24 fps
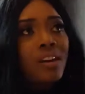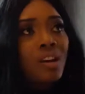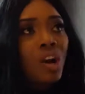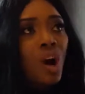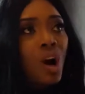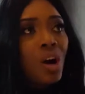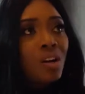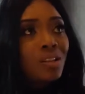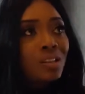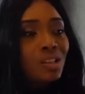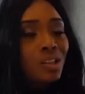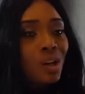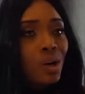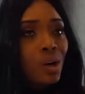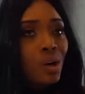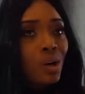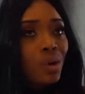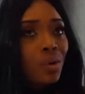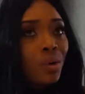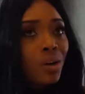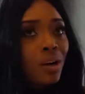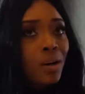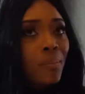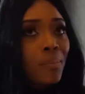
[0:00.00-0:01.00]
then
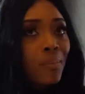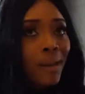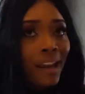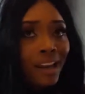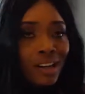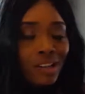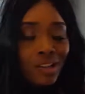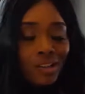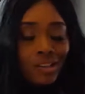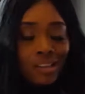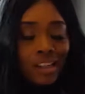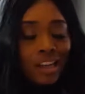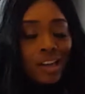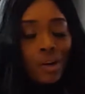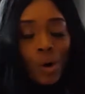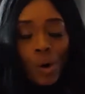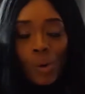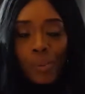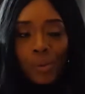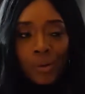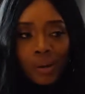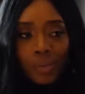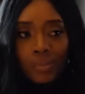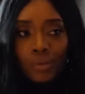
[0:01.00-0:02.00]
also, manners can
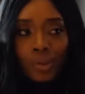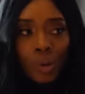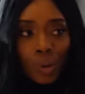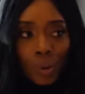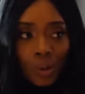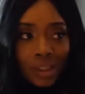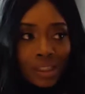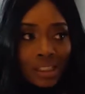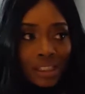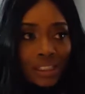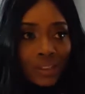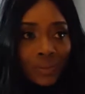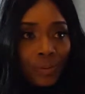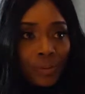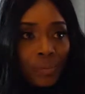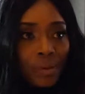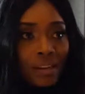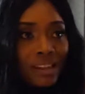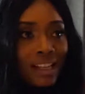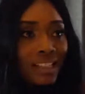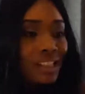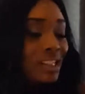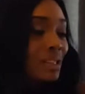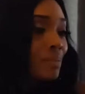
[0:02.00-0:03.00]
open up doors for
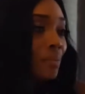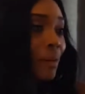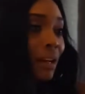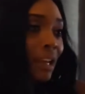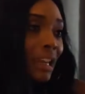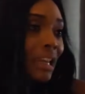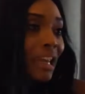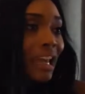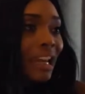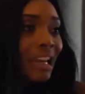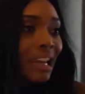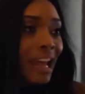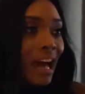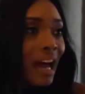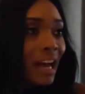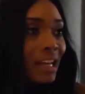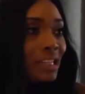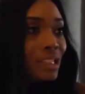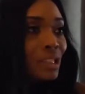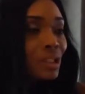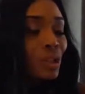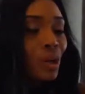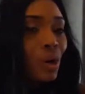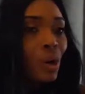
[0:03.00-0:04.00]
me that just money cannot.
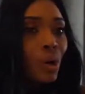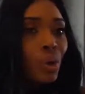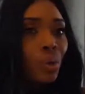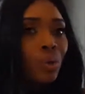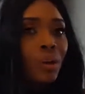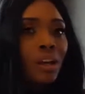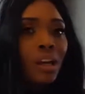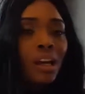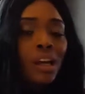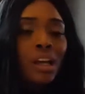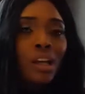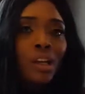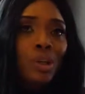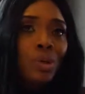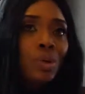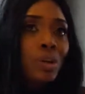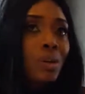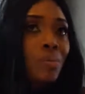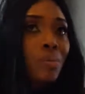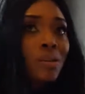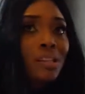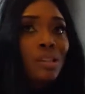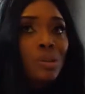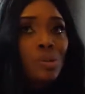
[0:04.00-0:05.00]
So you
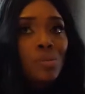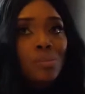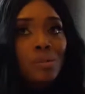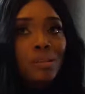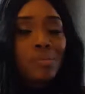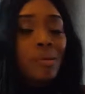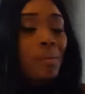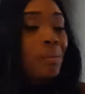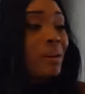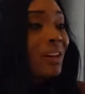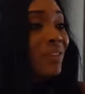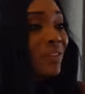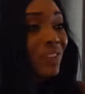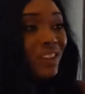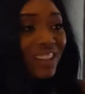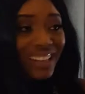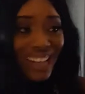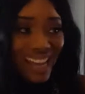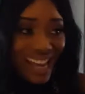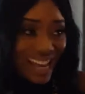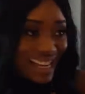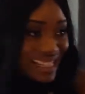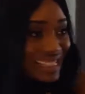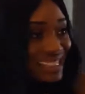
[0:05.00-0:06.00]
can be super smart, but if you're
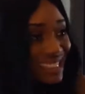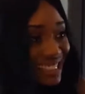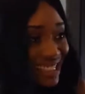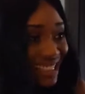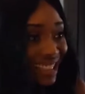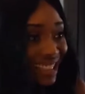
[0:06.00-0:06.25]
nasty,